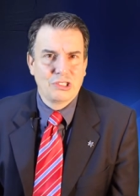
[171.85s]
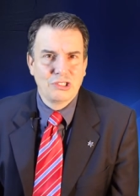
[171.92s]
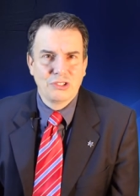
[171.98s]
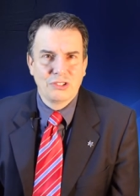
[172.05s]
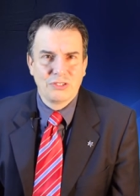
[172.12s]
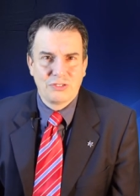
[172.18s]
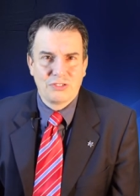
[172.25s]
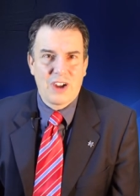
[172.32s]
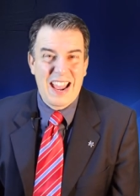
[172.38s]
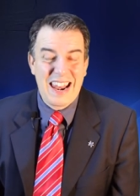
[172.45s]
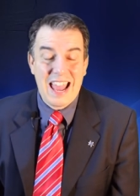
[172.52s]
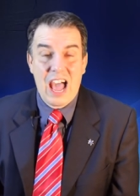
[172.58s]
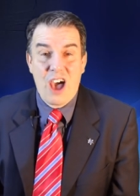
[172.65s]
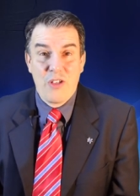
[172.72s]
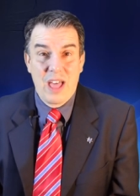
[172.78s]
to
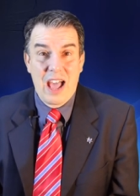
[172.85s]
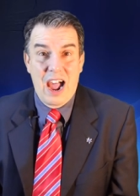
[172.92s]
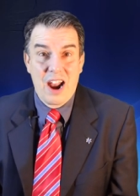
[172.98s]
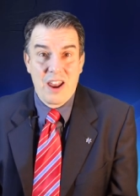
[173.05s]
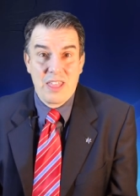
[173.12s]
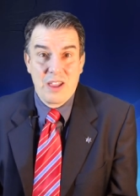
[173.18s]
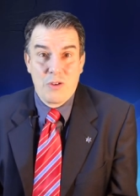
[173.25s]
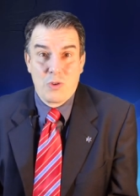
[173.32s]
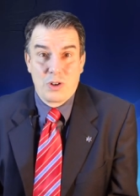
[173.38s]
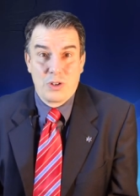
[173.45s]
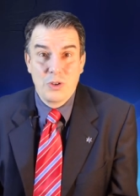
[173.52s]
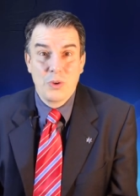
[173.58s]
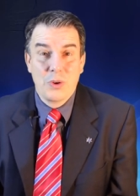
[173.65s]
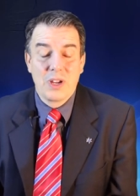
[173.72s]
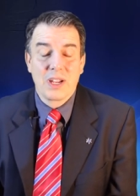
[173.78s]
find out how they were
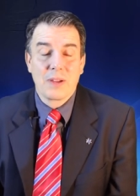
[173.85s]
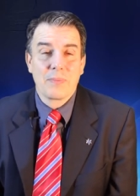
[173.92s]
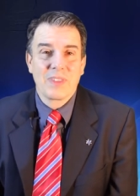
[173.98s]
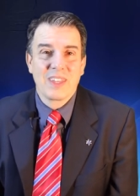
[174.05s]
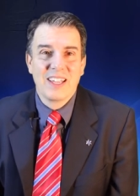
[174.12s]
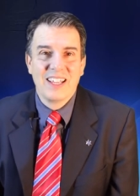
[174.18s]
doing.